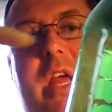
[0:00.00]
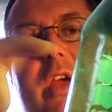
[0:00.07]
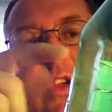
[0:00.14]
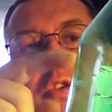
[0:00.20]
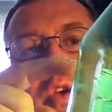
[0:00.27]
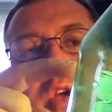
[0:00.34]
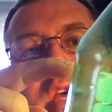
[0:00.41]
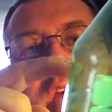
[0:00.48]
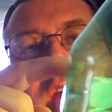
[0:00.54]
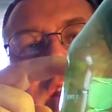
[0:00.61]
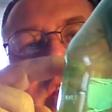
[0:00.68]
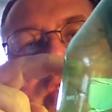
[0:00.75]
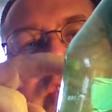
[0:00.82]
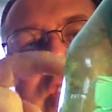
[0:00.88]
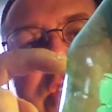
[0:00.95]
Now you could cut
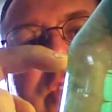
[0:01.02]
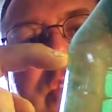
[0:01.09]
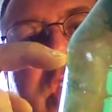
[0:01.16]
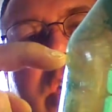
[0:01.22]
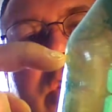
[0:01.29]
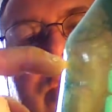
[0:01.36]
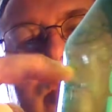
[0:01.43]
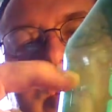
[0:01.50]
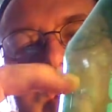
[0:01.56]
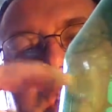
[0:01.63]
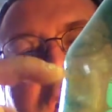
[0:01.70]
this nose cone